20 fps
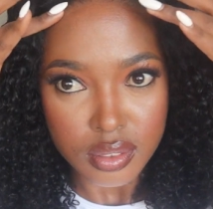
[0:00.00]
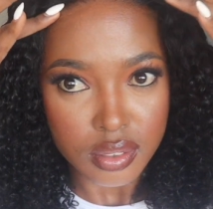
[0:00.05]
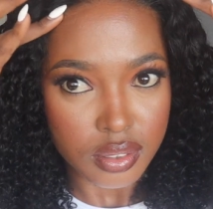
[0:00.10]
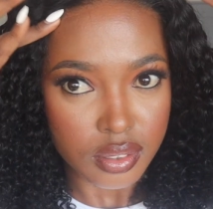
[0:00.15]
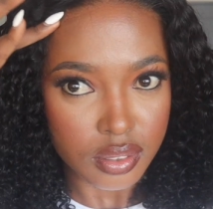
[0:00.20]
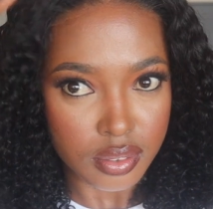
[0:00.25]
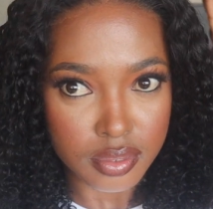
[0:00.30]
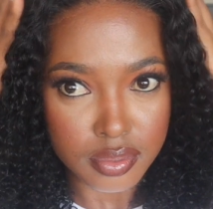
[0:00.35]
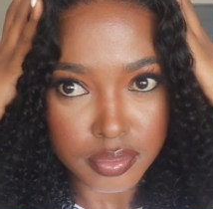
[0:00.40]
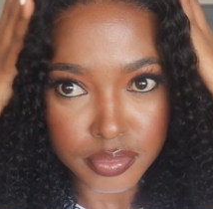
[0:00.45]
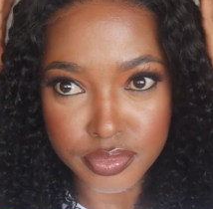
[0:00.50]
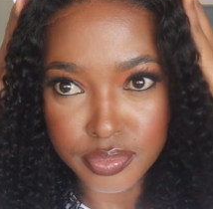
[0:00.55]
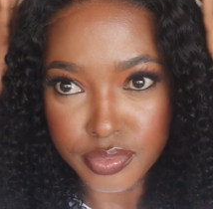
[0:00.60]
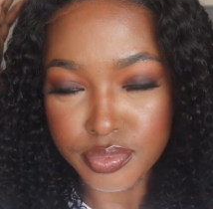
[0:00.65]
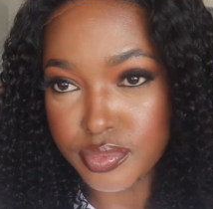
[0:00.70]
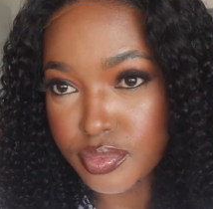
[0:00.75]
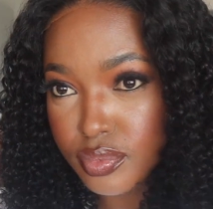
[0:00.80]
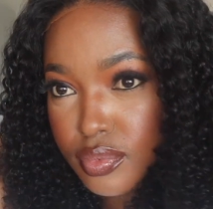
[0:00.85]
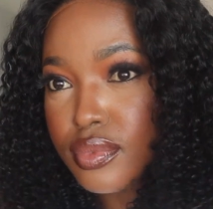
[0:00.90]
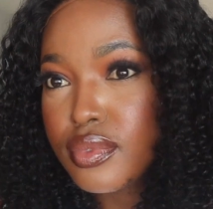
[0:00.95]
so do
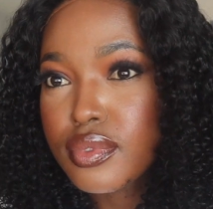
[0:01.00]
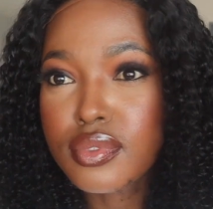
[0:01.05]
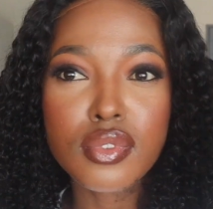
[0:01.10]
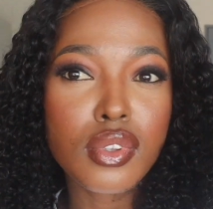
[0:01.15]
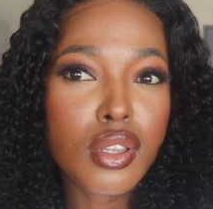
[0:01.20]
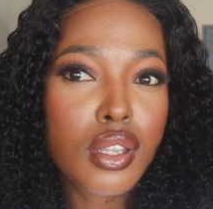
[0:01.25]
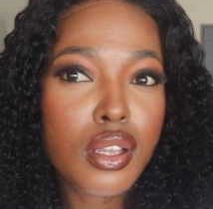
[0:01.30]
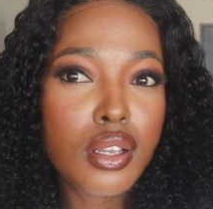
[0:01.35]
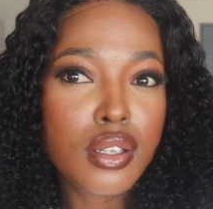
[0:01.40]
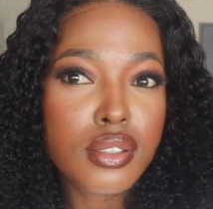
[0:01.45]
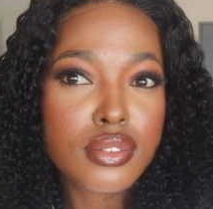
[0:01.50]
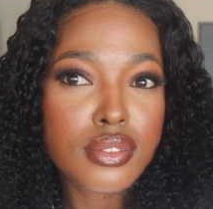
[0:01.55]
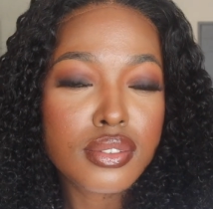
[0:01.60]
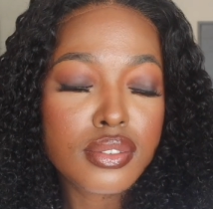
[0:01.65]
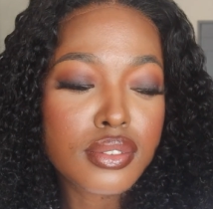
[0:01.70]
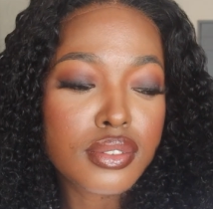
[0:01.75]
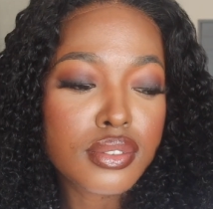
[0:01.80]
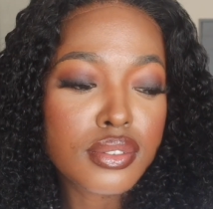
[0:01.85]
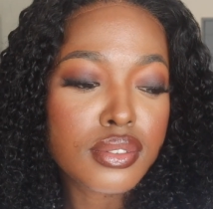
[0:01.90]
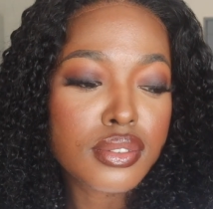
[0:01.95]
check them
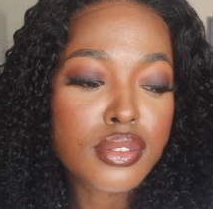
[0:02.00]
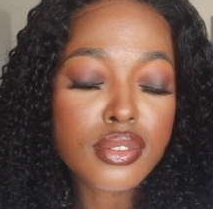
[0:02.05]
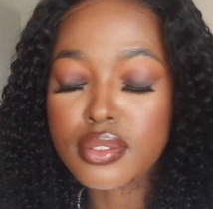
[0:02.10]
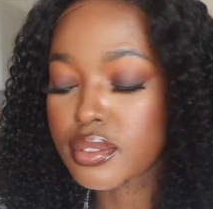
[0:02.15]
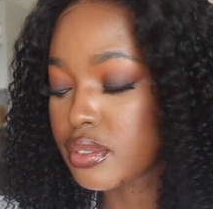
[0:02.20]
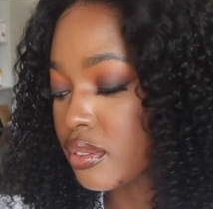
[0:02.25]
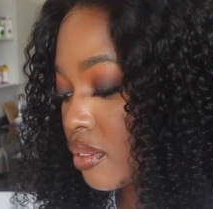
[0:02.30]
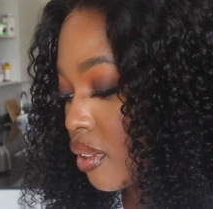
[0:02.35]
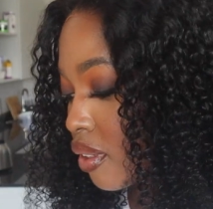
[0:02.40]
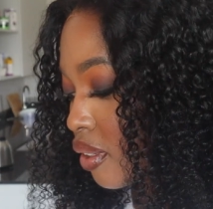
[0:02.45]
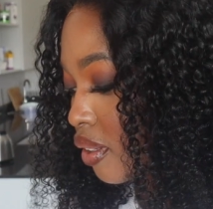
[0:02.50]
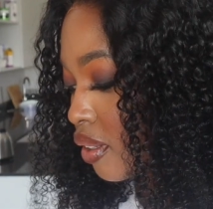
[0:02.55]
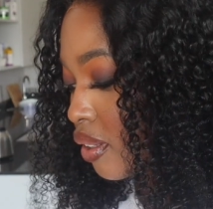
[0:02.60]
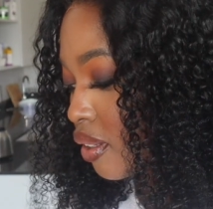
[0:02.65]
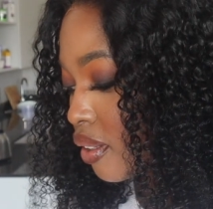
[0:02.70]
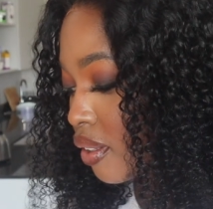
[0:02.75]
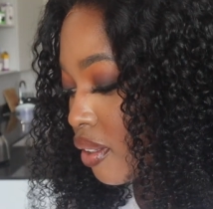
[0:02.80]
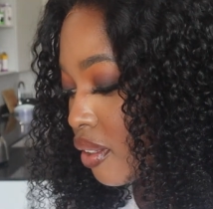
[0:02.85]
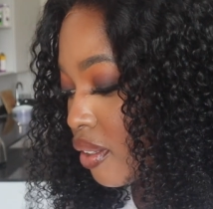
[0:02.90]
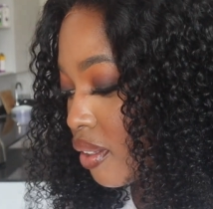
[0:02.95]
out. And
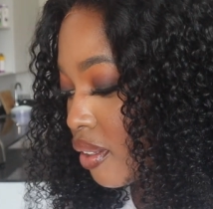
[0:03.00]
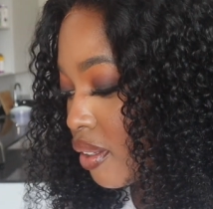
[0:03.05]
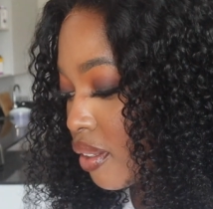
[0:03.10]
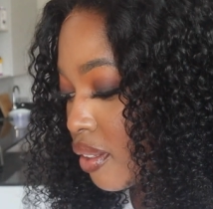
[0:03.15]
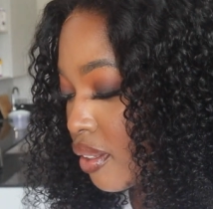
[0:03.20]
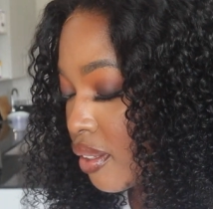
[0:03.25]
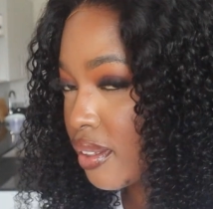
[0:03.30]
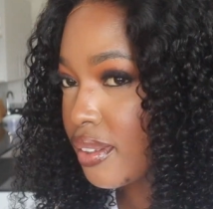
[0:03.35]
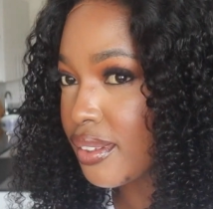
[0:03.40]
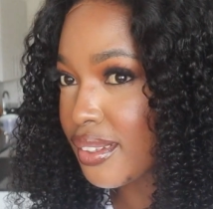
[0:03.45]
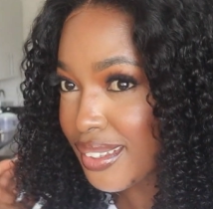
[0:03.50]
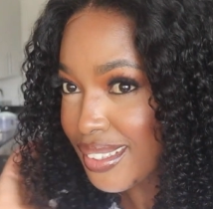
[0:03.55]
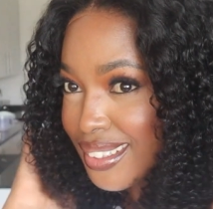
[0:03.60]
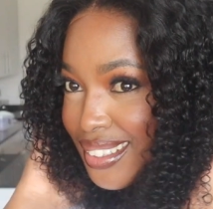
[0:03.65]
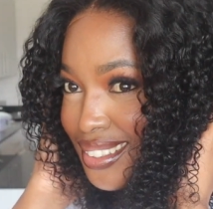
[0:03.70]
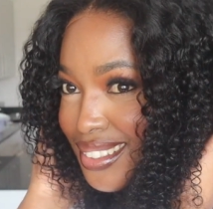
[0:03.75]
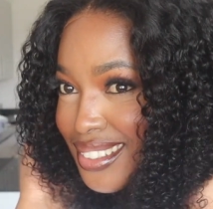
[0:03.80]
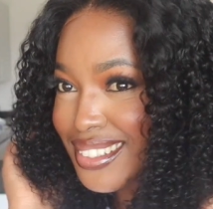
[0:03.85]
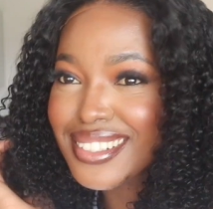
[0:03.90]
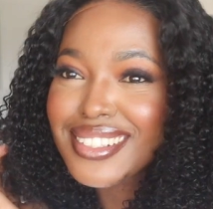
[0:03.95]
yeah, thank you
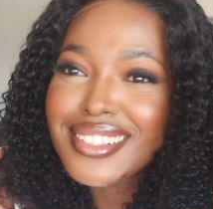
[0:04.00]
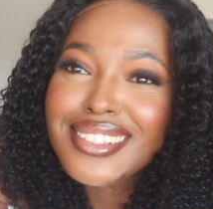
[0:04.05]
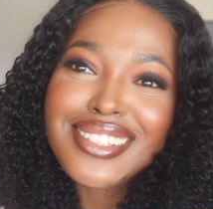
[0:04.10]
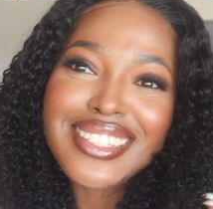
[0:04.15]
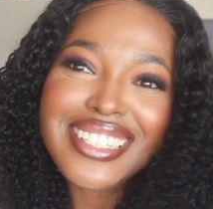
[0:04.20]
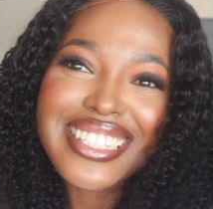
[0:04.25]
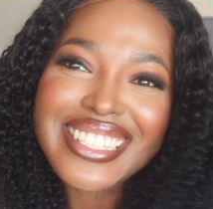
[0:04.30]
guys.